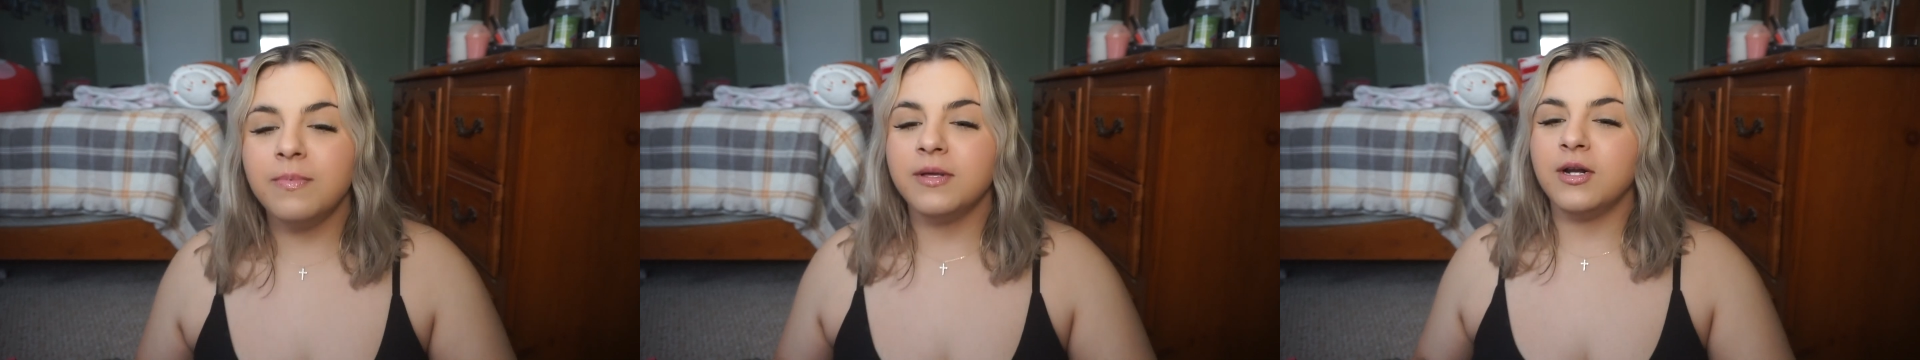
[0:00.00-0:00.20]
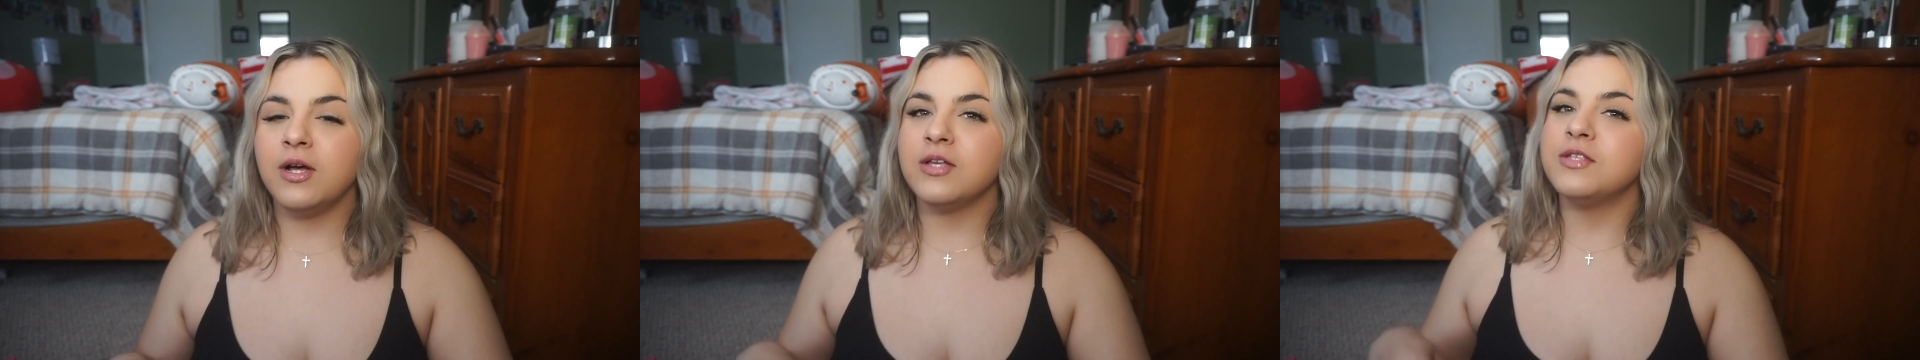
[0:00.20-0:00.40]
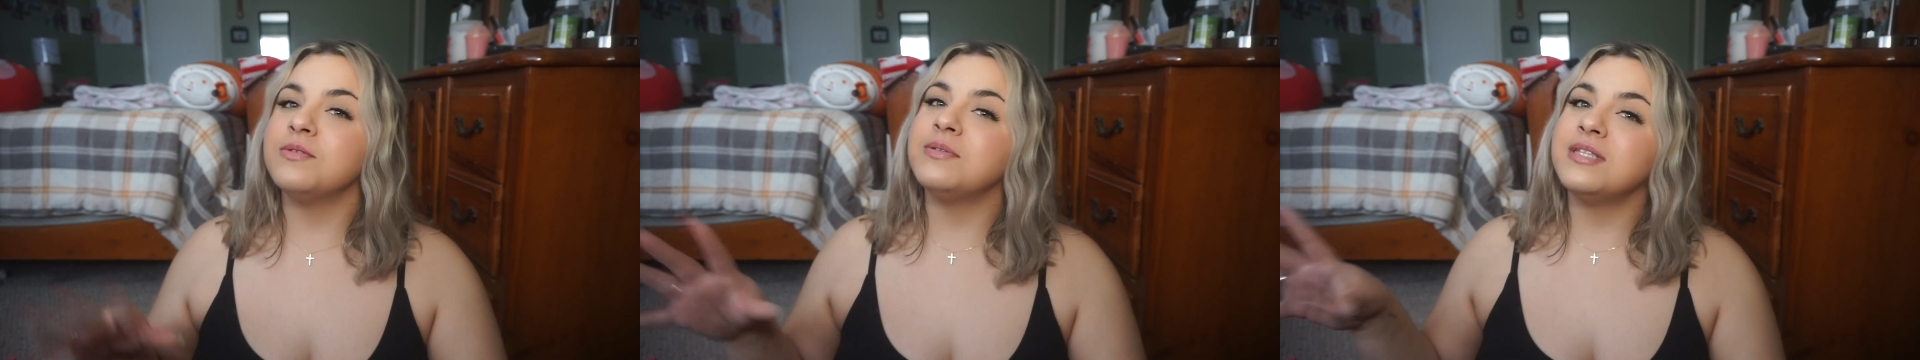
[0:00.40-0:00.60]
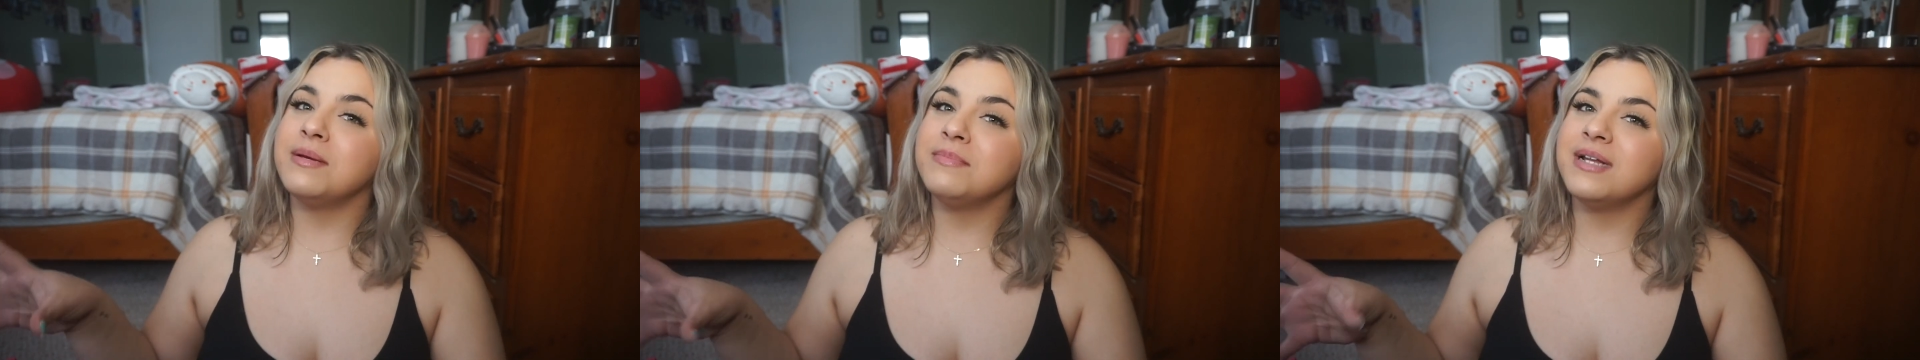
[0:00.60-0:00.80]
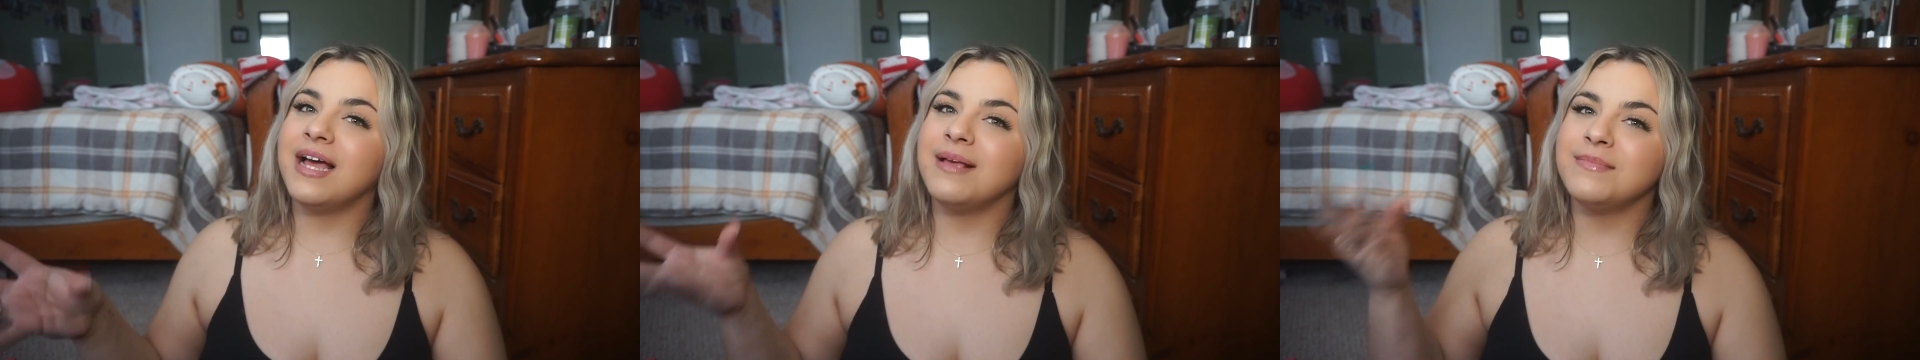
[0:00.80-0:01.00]
but also
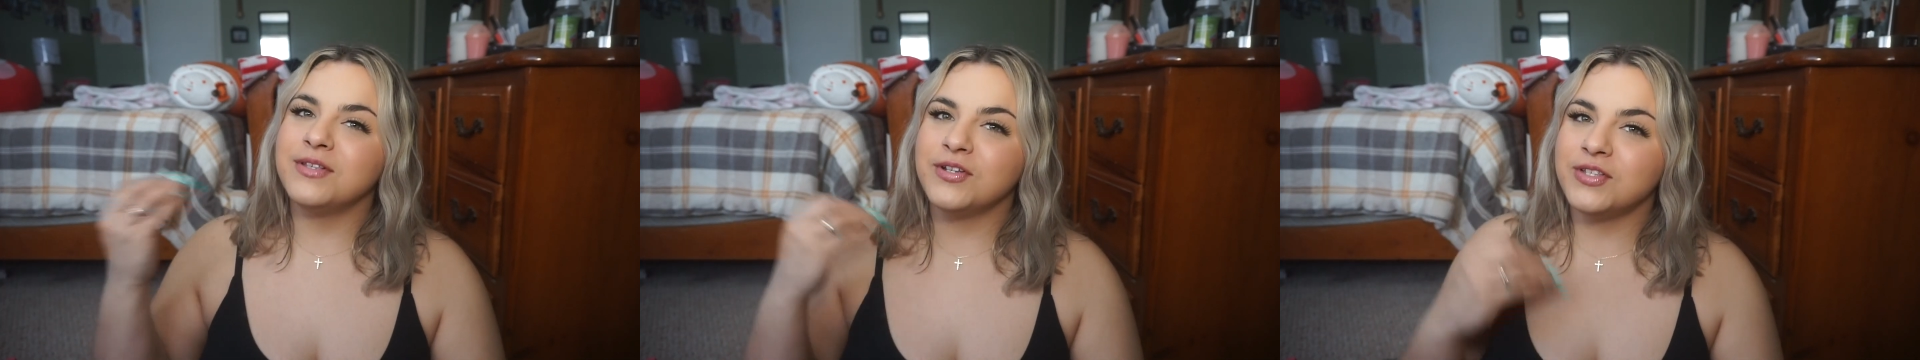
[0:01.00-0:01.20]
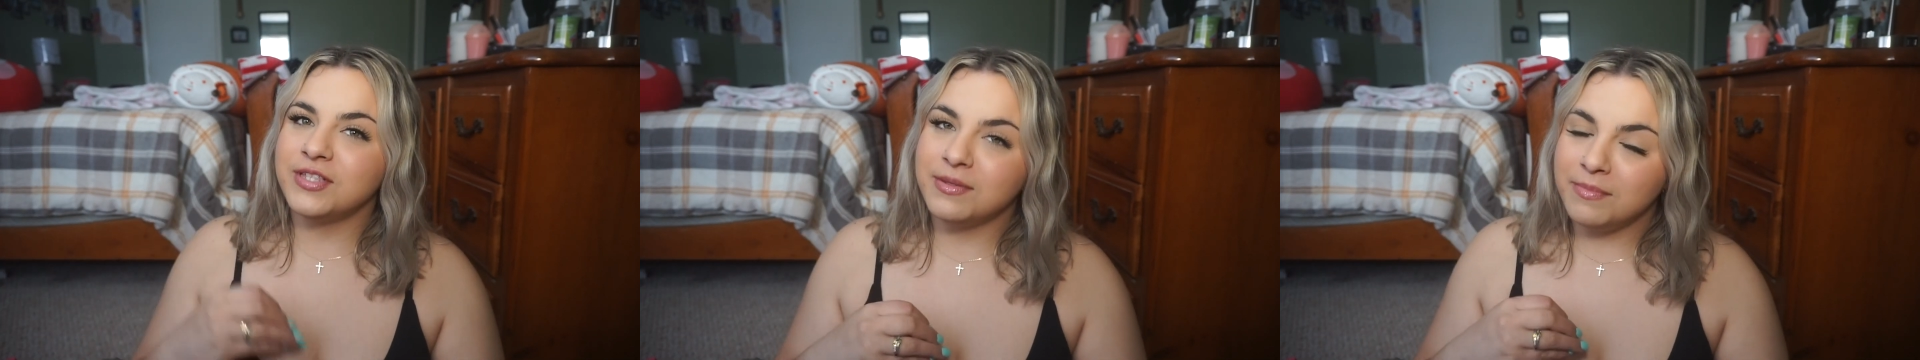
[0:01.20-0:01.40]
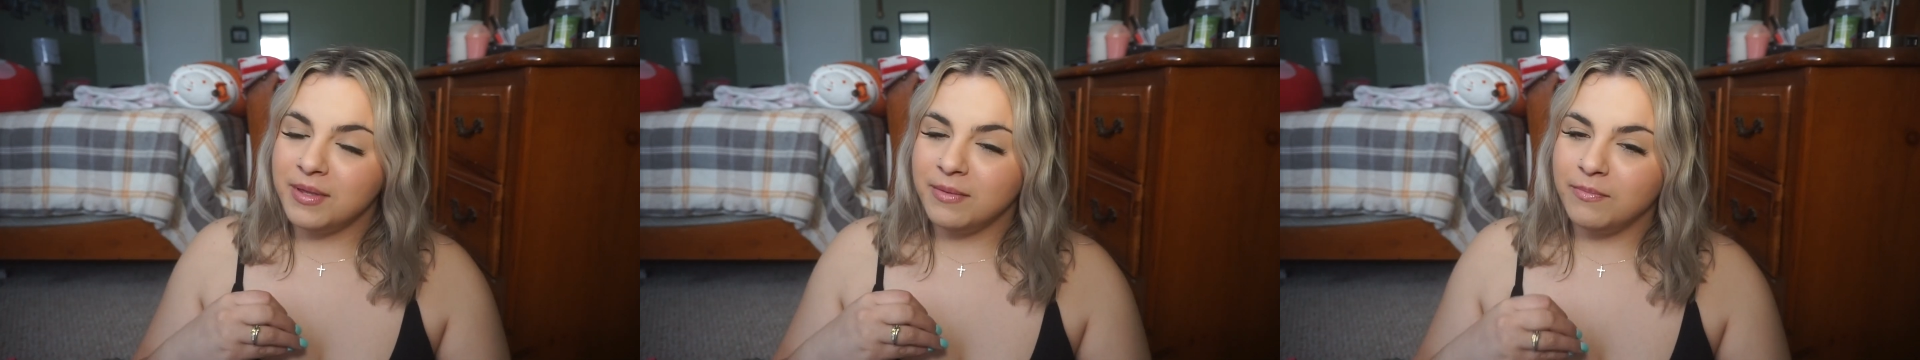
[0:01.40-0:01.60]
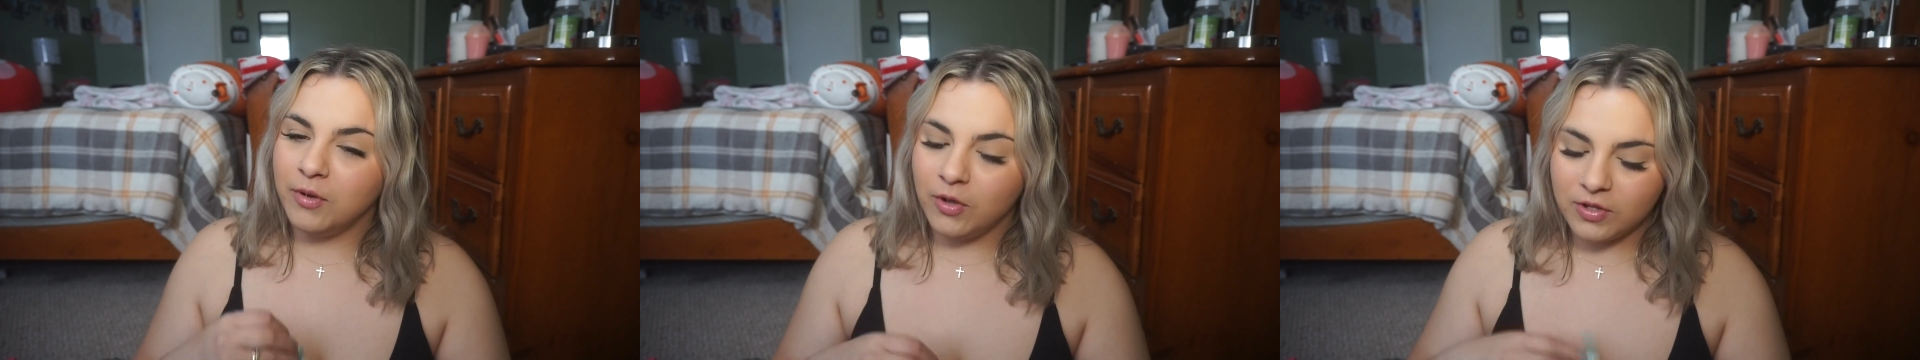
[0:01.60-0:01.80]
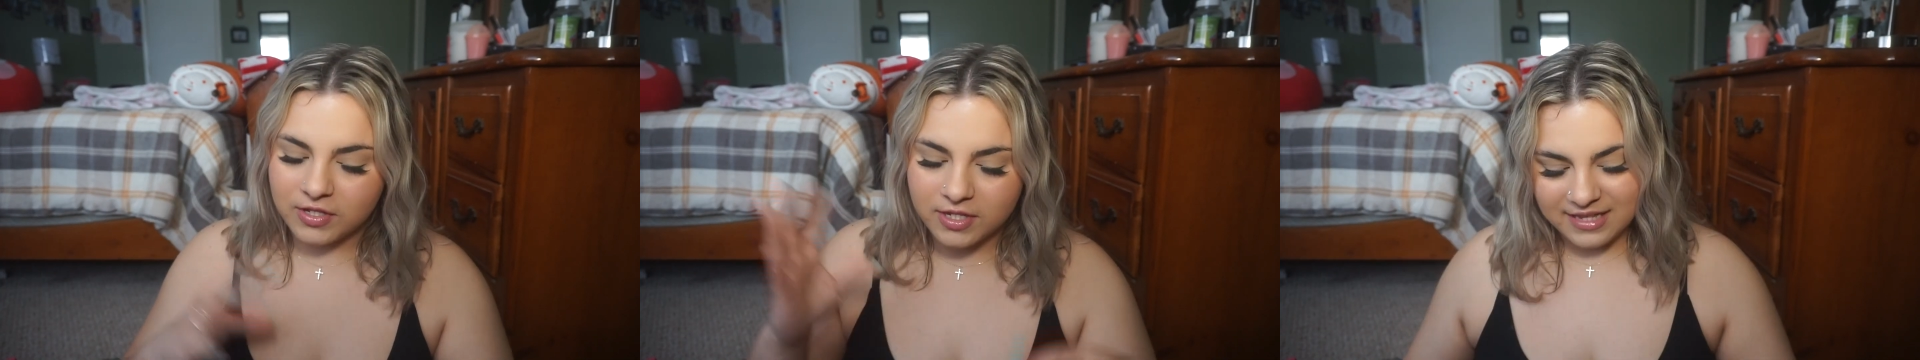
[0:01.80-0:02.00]
sometimes there's some impulse.